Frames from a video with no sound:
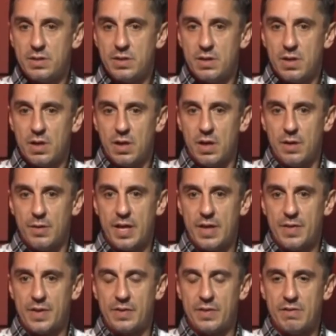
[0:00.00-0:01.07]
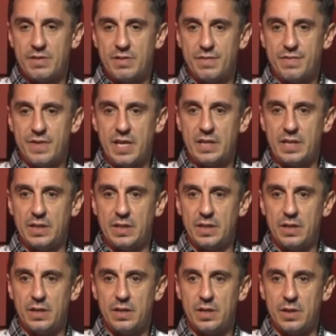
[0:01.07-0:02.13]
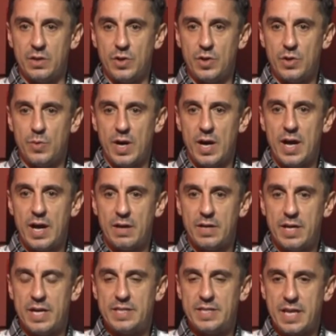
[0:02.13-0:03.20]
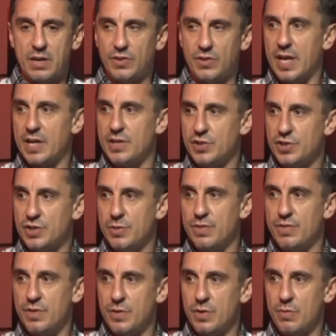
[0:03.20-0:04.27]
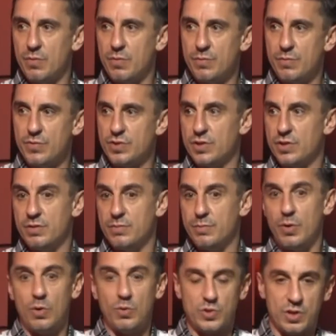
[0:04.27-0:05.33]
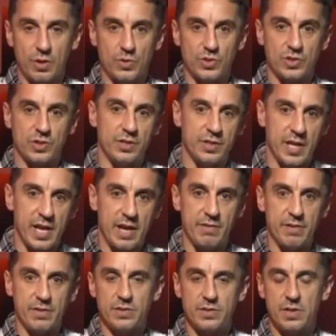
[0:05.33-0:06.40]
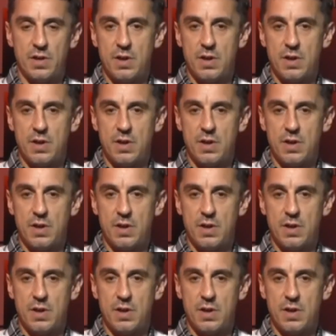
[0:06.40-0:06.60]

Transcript: And I think there is a feeling that, you know, it is held against you if you come from certain postcodes, certain areas.